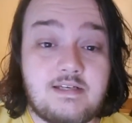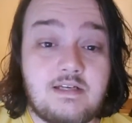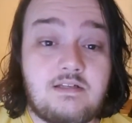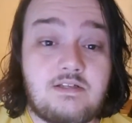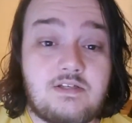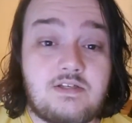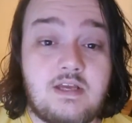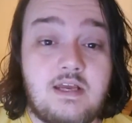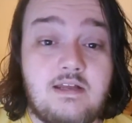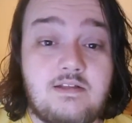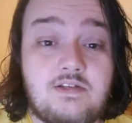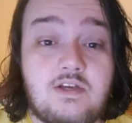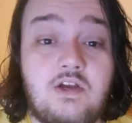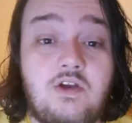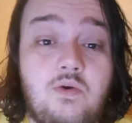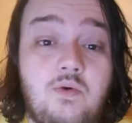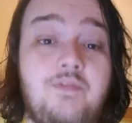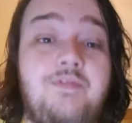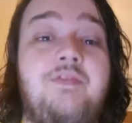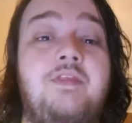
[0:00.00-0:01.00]
It's a
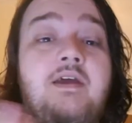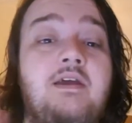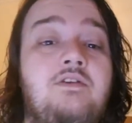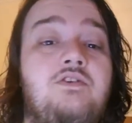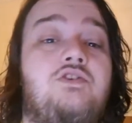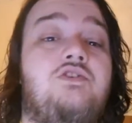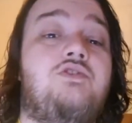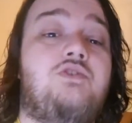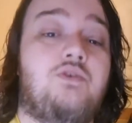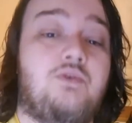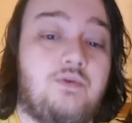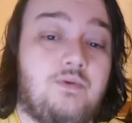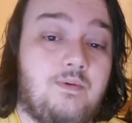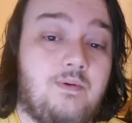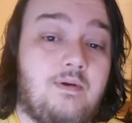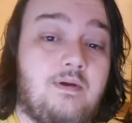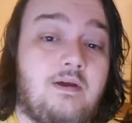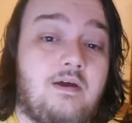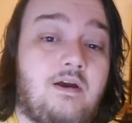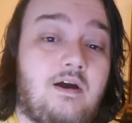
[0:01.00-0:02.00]
good thing to do,
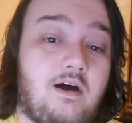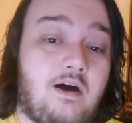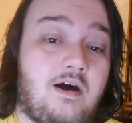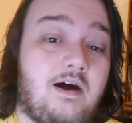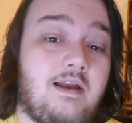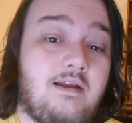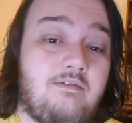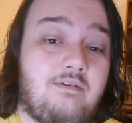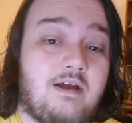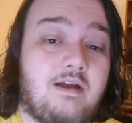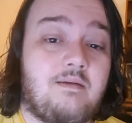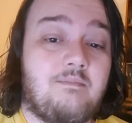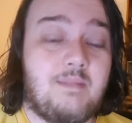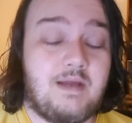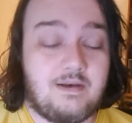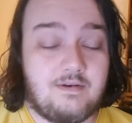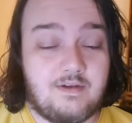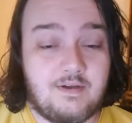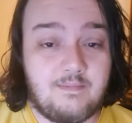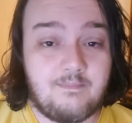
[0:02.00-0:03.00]
and I highly
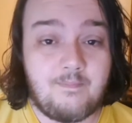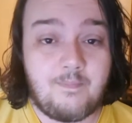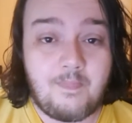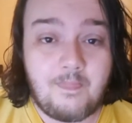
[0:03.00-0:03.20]
recommend it.